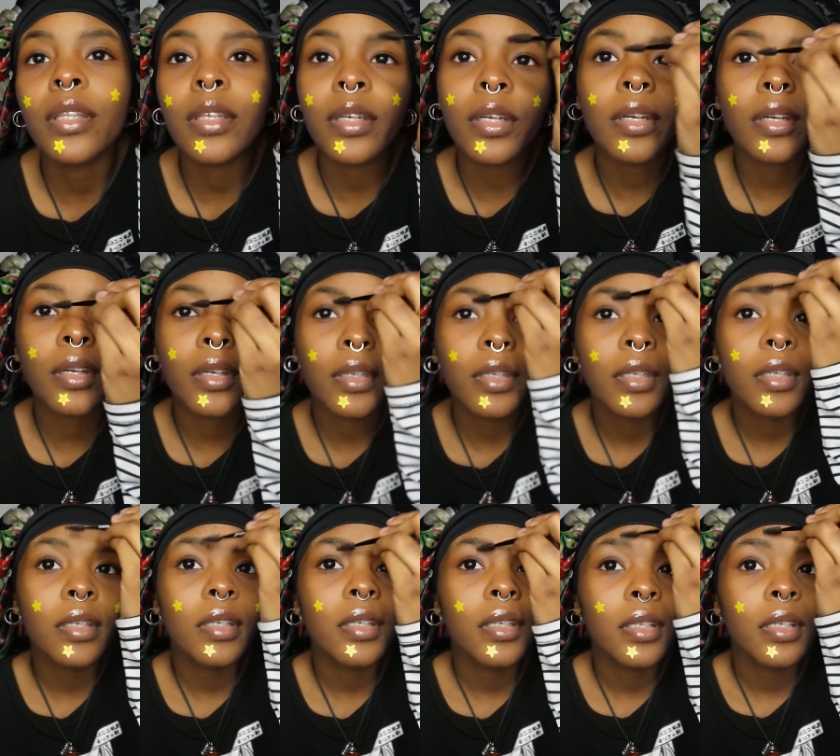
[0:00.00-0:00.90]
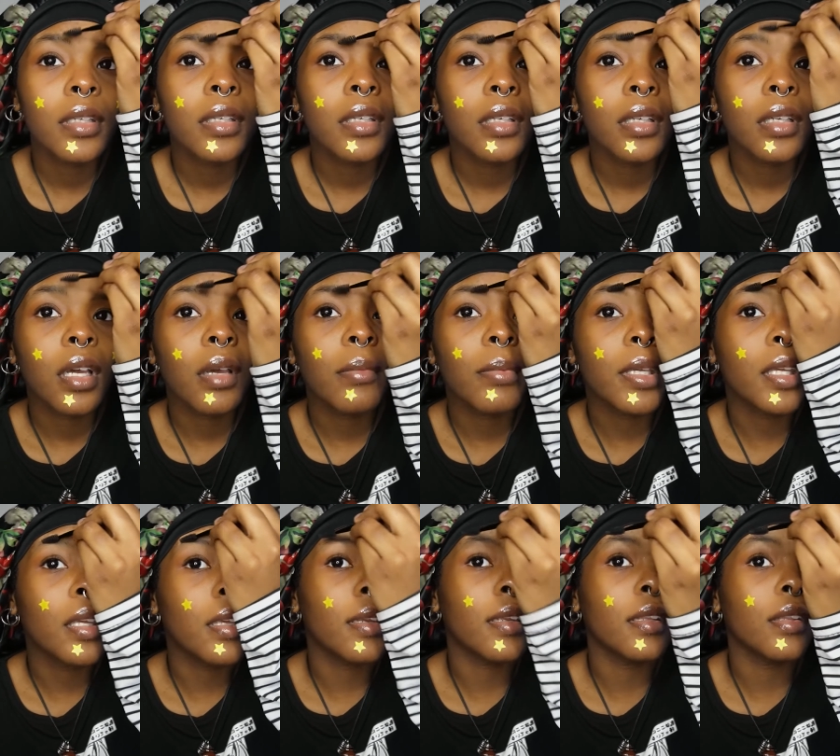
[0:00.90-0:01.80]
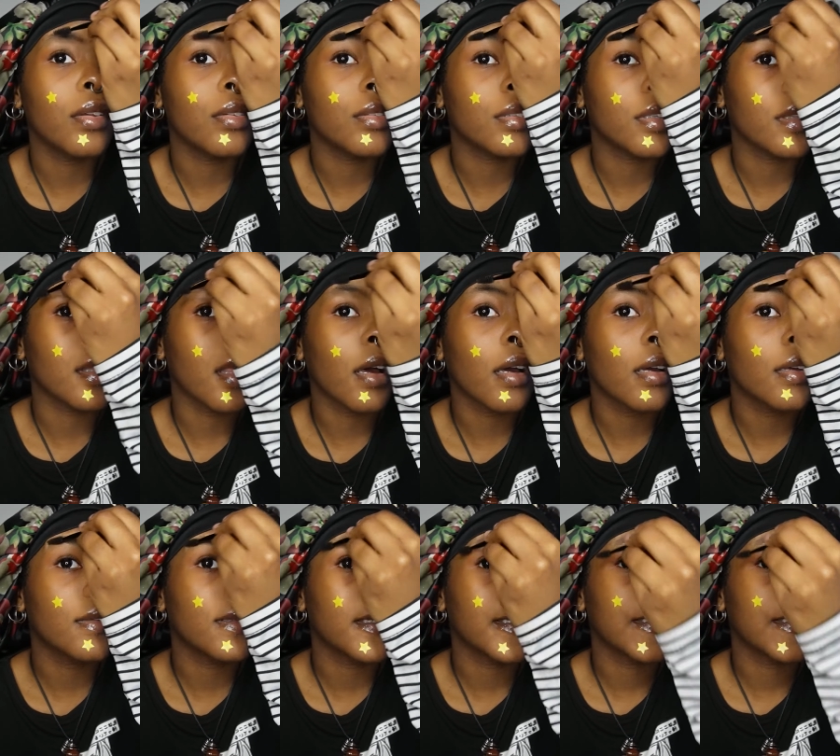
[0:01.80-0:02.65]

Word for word: there I've been getting those a lot